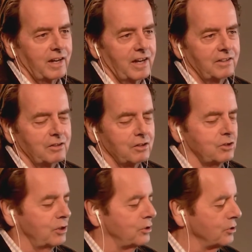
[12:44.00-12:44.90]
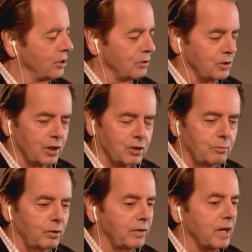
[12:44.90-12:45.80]
And Cheech and Chong's next
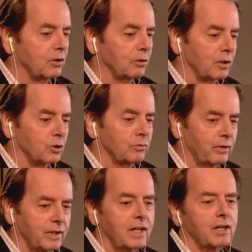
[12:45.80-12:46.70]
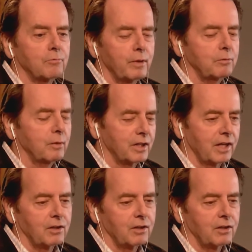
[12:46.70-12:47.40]
movie not only was funny, it made money, and